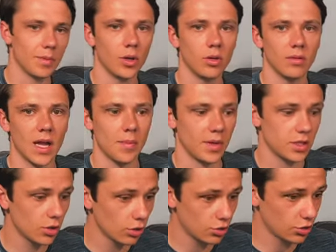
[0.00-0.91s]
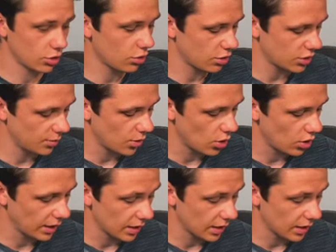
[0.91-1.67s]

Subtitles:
and overlap, it's not just across the ball,